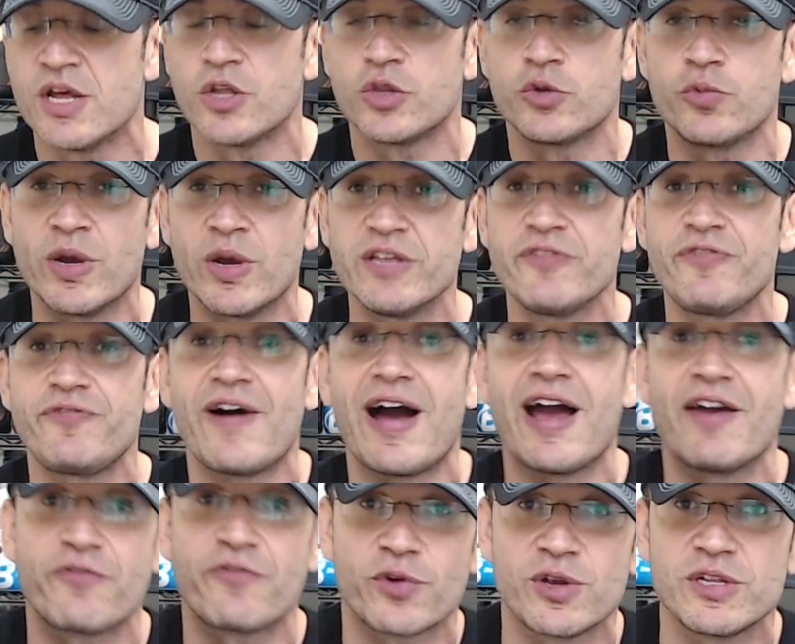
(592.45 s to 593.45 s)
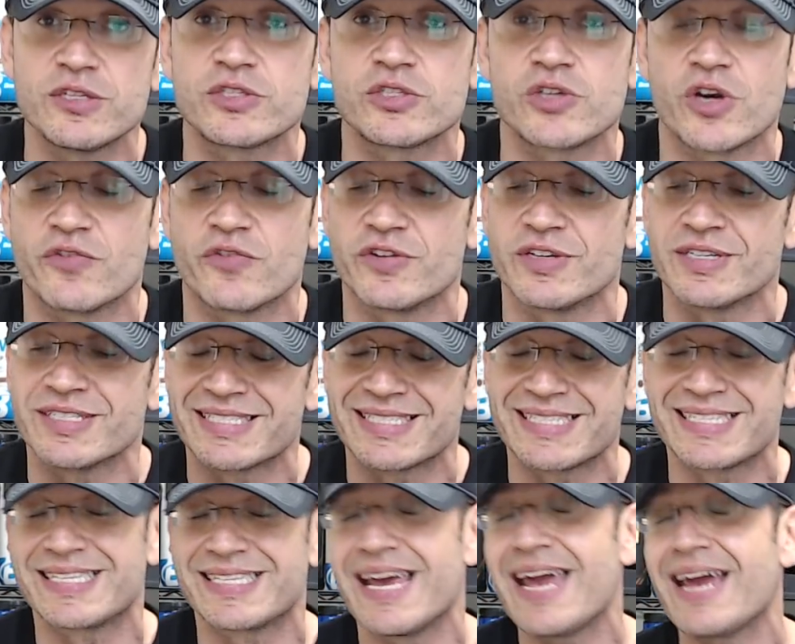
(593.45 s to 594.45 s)
25 real servings,
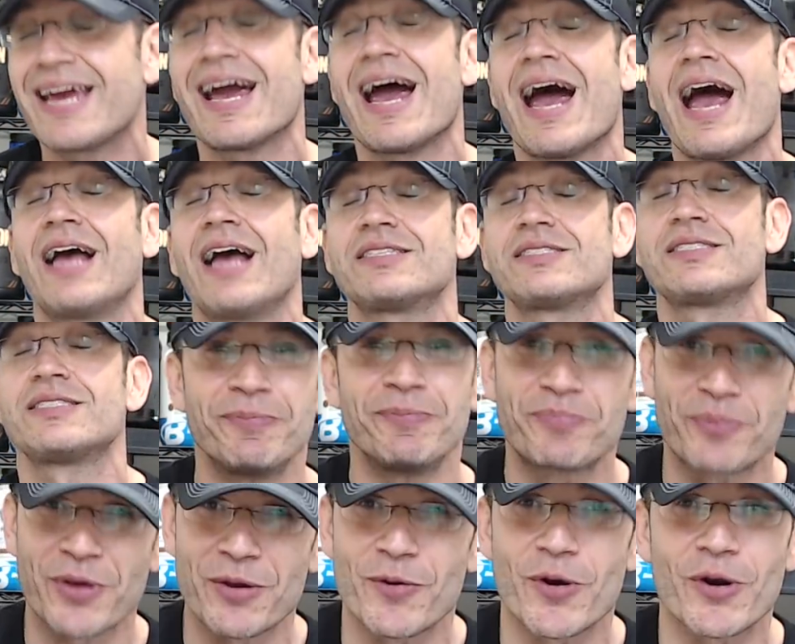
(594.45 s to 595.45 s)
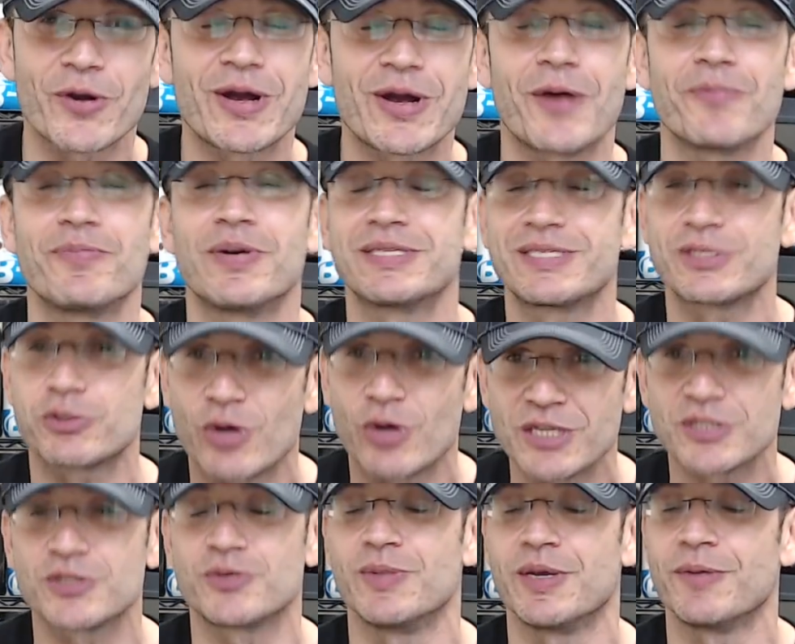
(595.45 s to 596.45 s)
kick ass pre workout. But
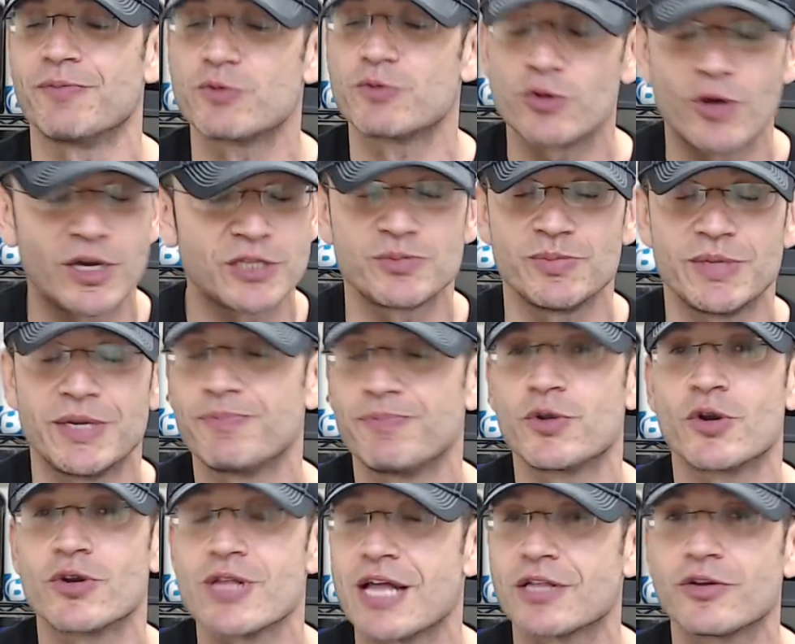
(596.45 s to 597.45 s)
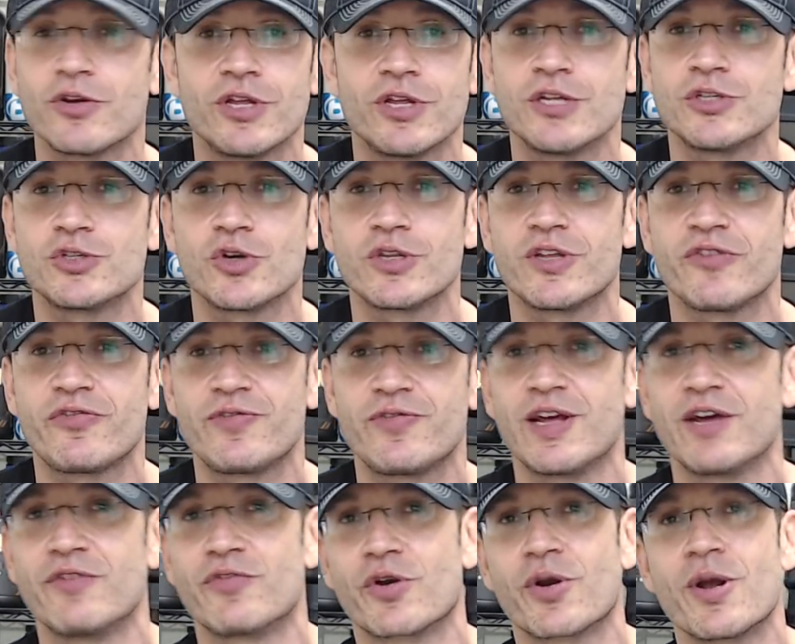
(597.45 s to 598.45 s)
trust me, trust me, you're not going to enjoy the
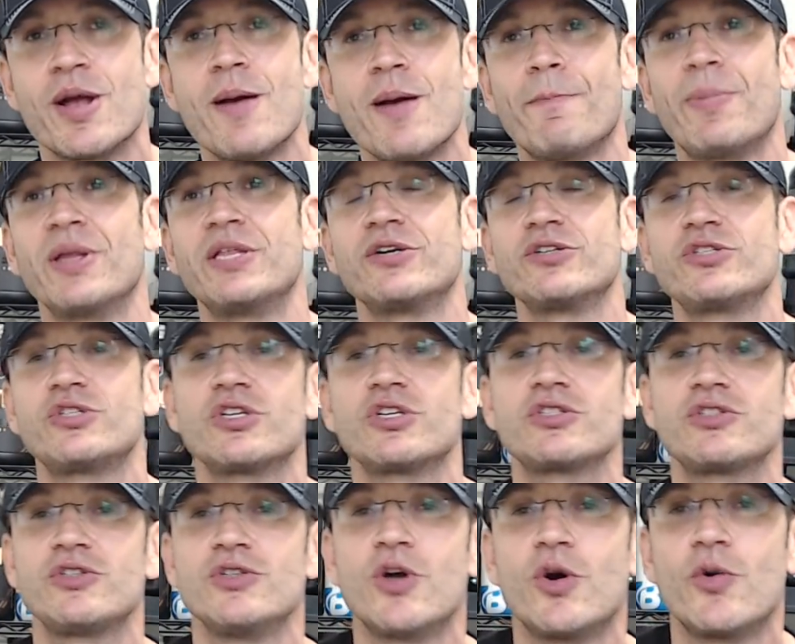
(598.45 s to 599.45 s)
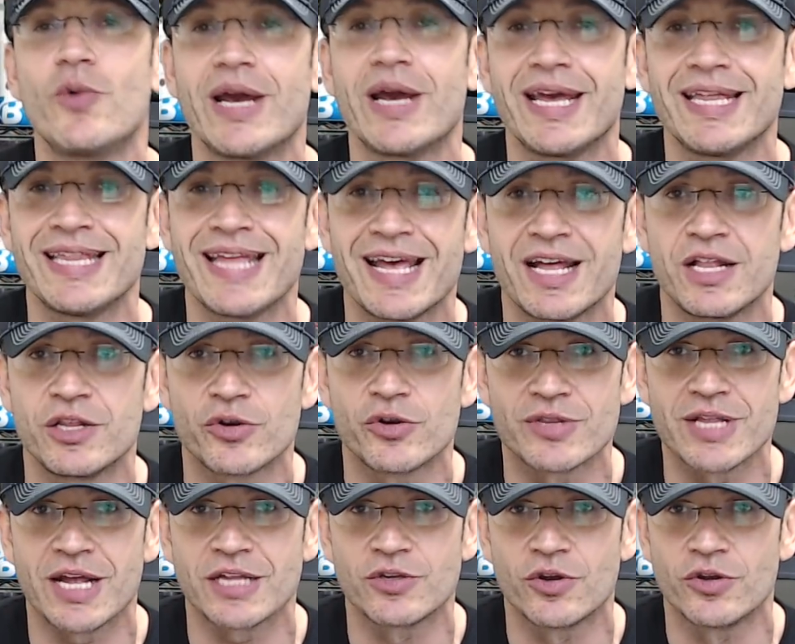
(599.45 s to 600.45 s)
flavor, but there's just no way in hell you're
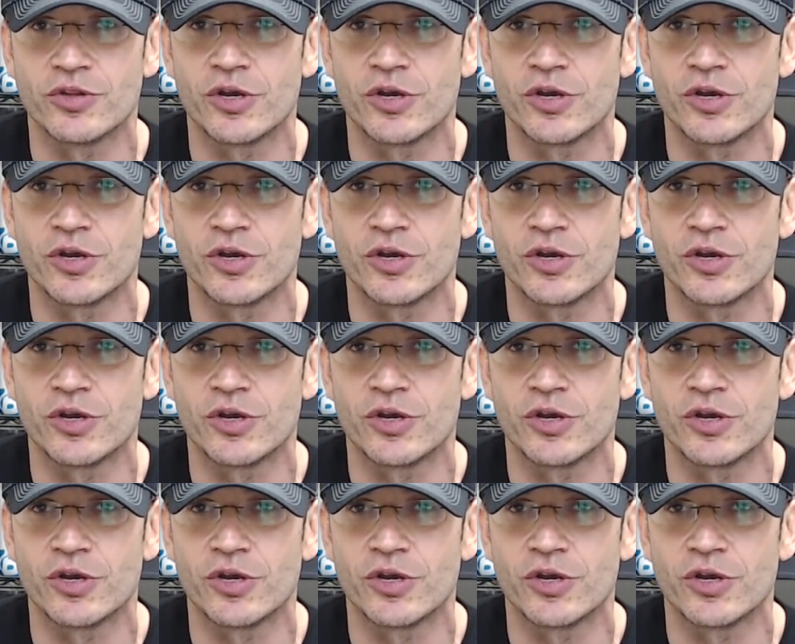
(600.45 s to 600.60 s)
not going to